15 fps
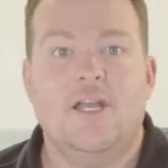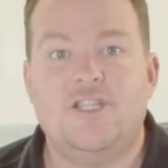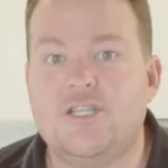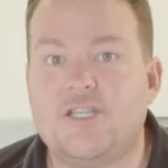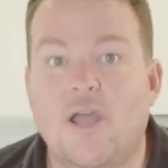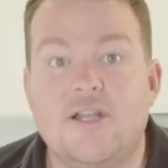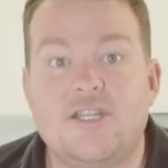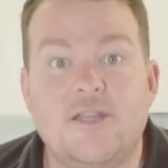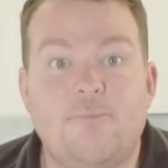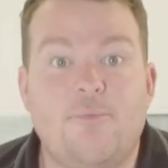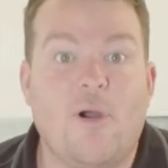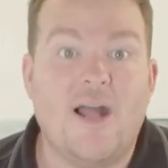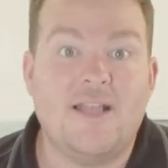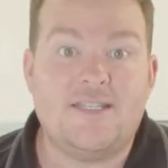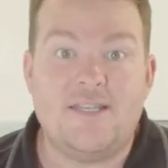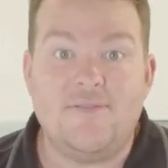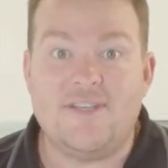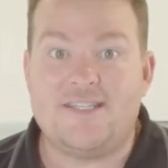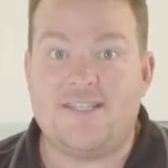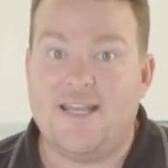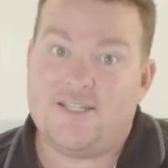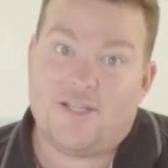just go into the Brighton
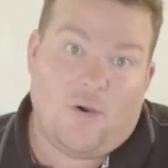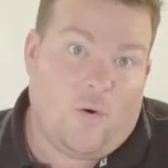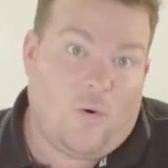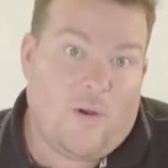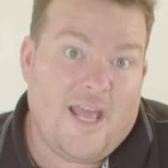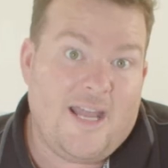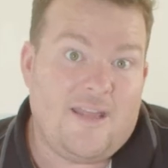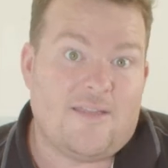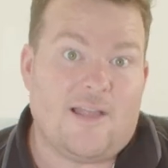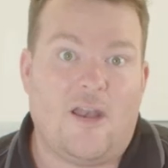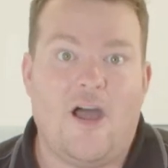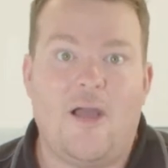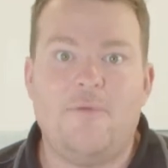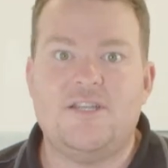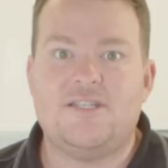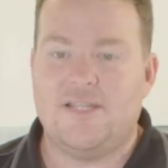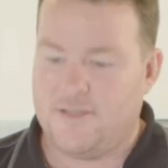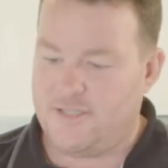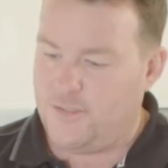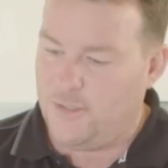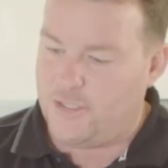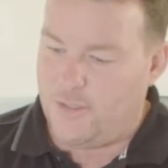Civic Centre or any of the libraries and they'll
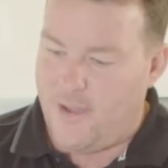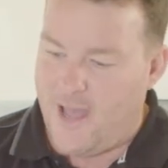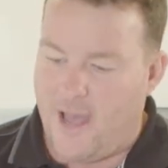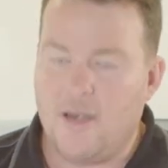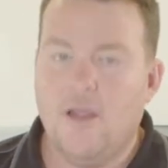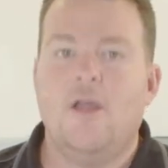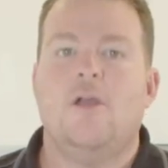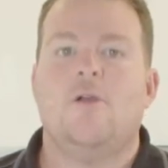sort sort you out.